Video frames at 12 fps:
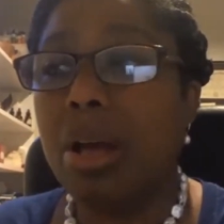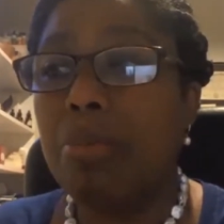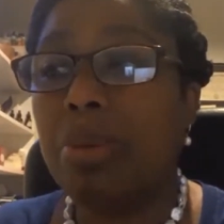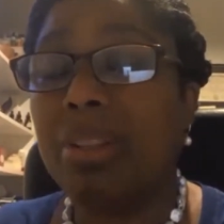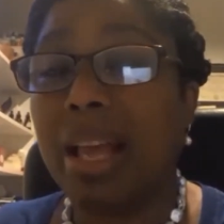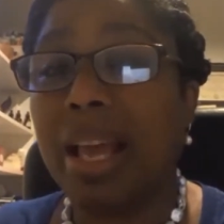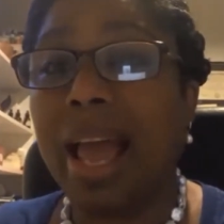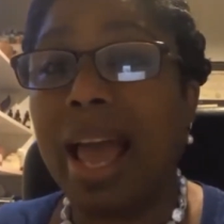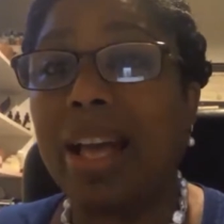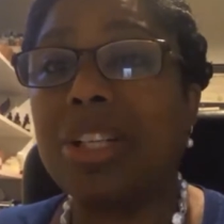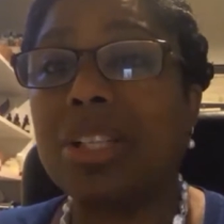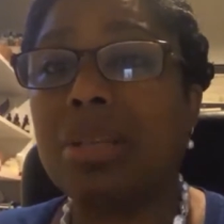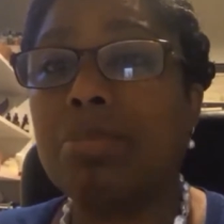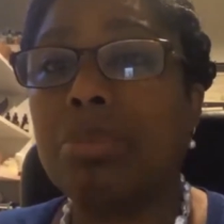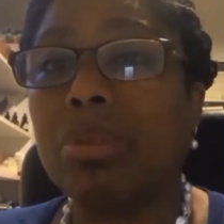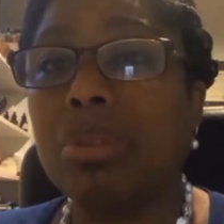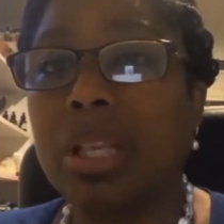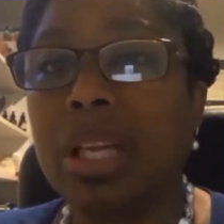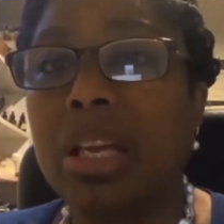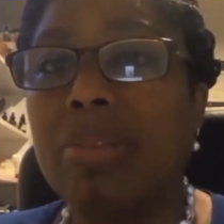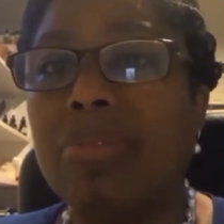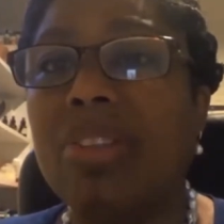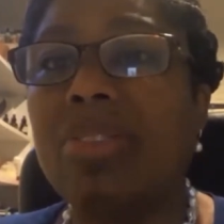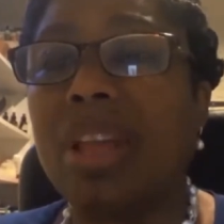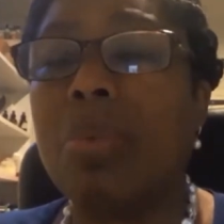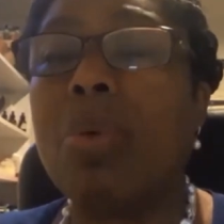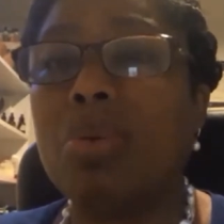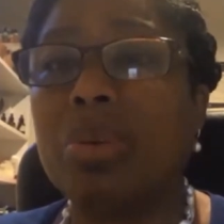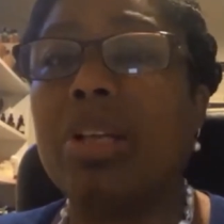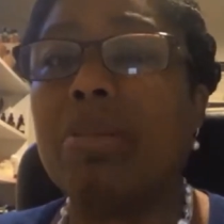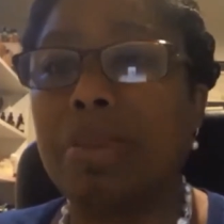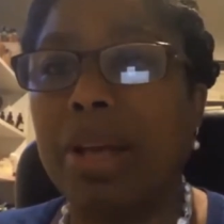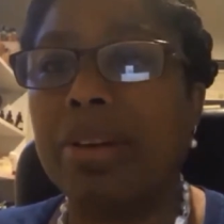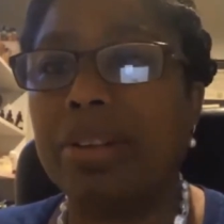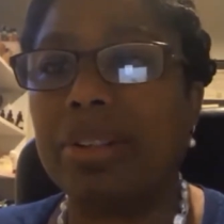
but they actually believe that they won't get better.